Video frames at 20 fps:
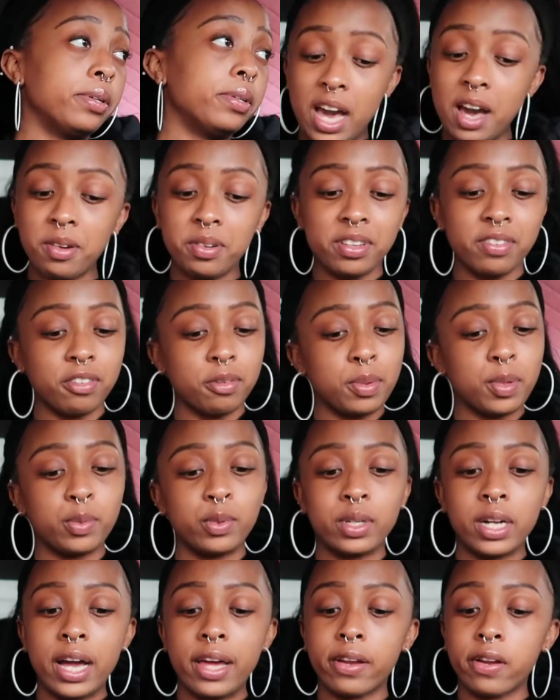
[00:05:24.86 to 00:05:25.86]
don't even remember
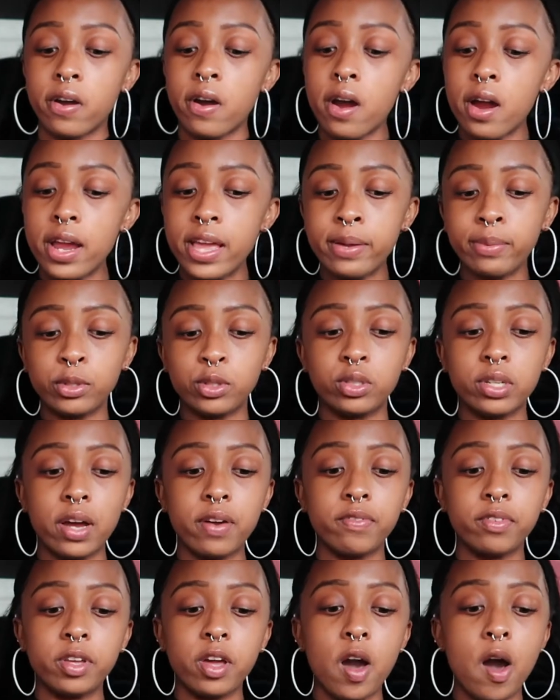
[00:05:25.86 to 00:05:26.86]
what kind of car he was
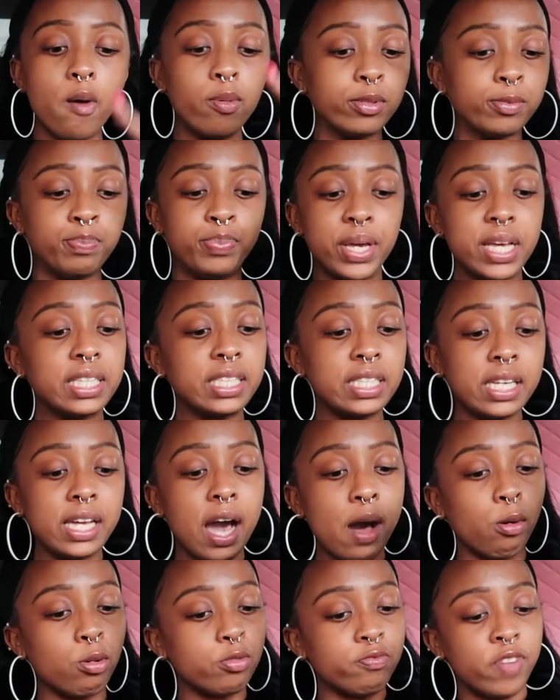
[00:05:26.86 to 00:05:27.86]
driving, y'all. I was busy.
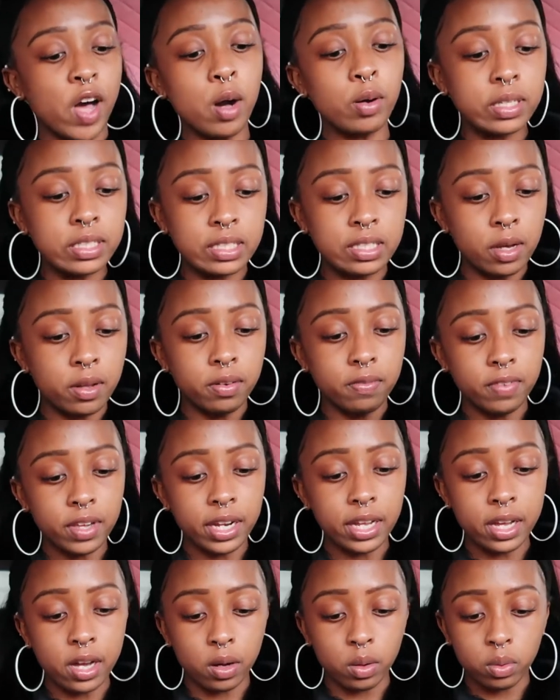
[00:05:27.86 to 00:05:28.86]
I was focused on the
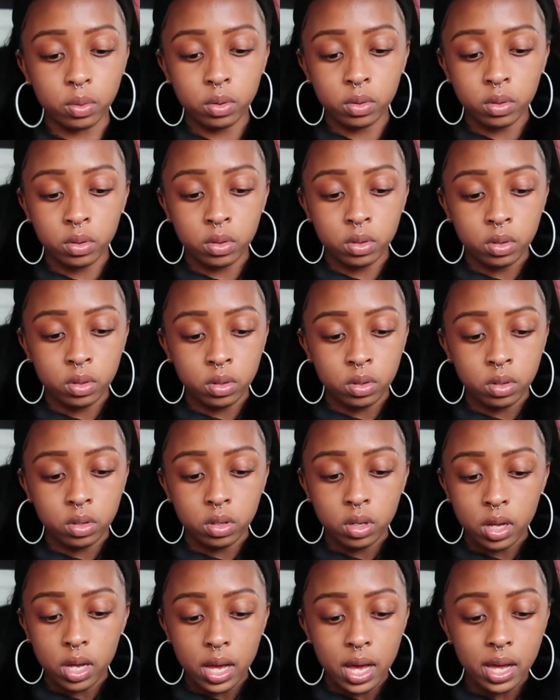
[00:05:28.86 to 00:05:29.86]
video.
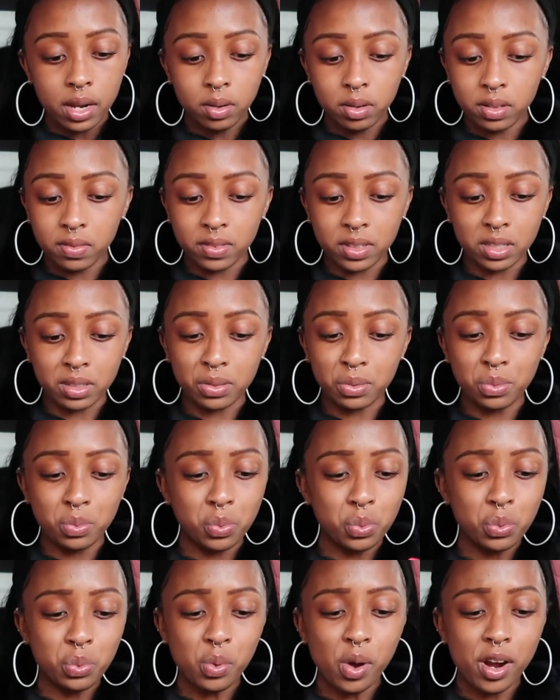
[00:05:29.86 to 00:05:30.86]
I don't even know
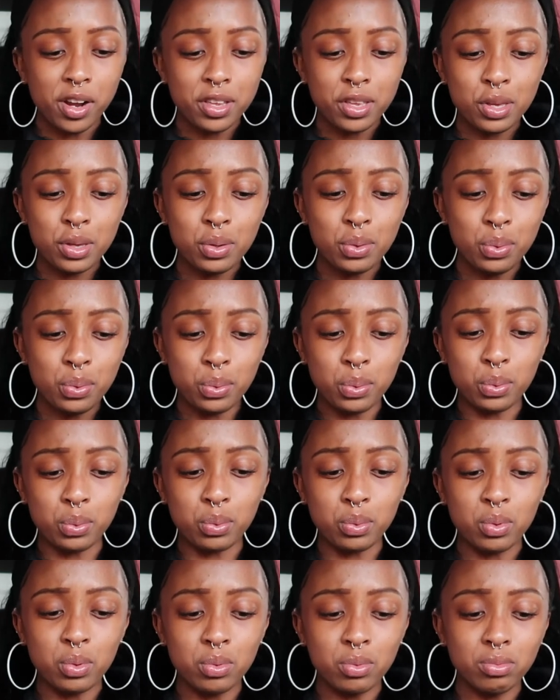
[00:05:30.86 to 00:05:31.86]
who are
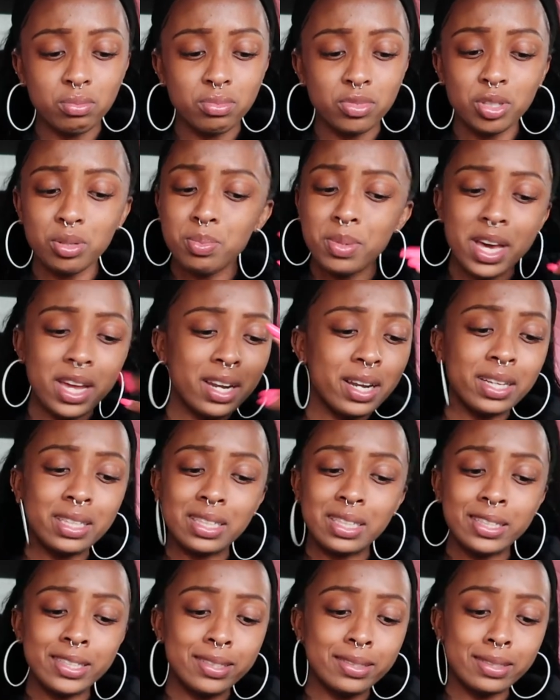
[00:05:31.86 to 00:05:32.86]
you. Too bad it ain't
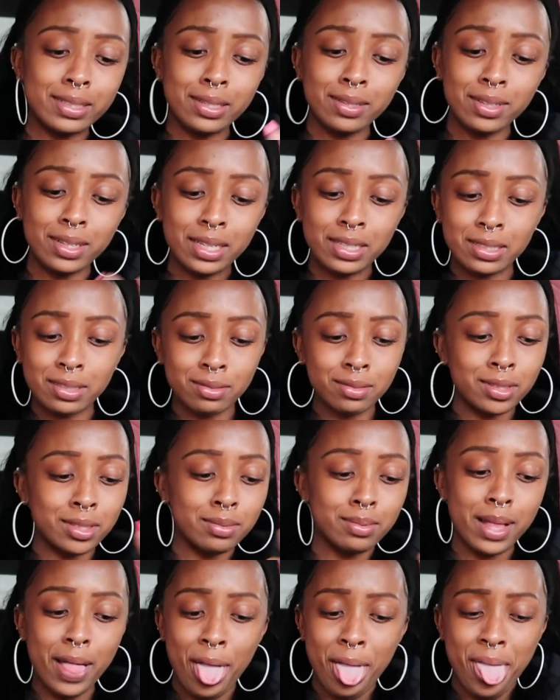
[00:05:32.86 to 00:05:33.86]
the little cutie in the room.